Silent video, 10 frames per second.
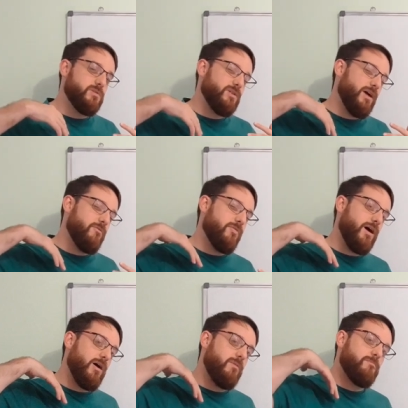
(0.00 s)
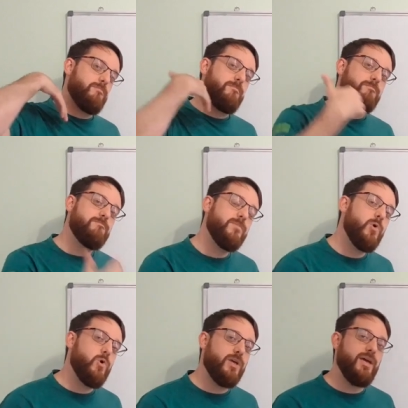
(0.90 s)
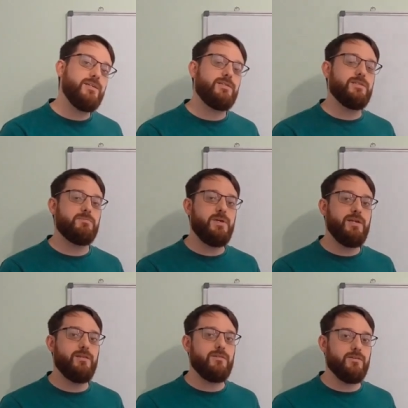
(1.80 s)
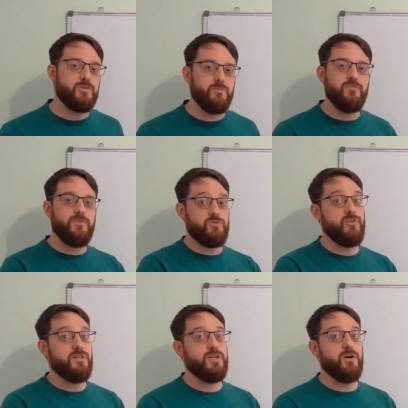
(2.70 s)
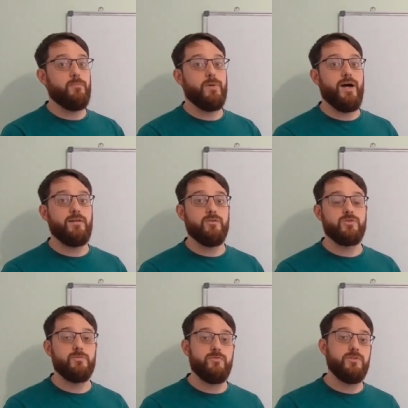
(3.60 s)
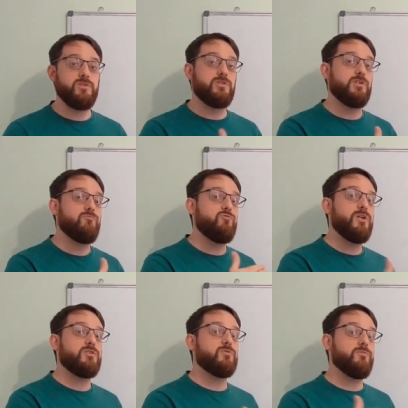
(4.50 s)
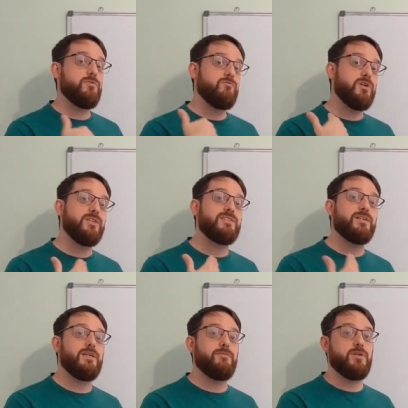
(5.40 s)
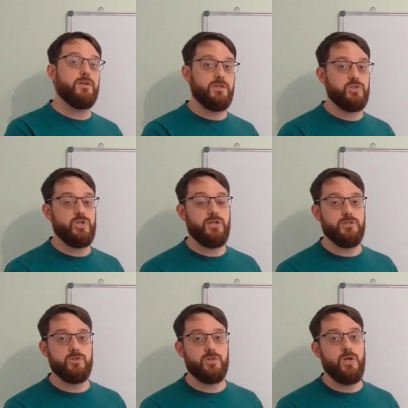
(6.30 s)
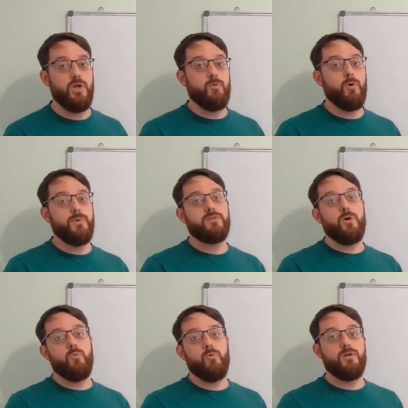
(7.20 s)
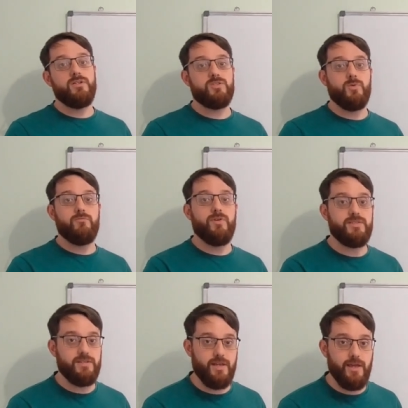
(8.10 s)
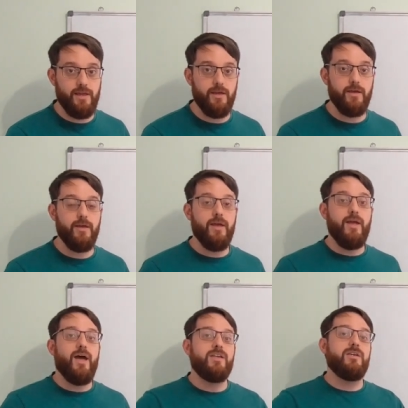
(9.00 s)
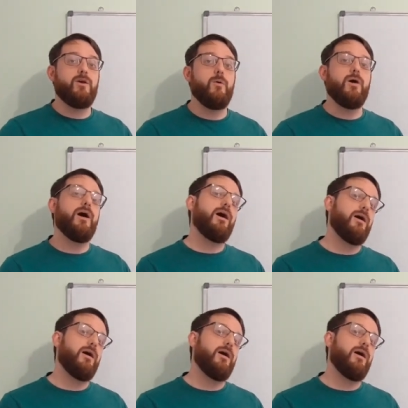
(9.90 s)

to have that more cases, meaning that something's really gone bad or something really significant has changed. What we don't want is to investigate it and you go,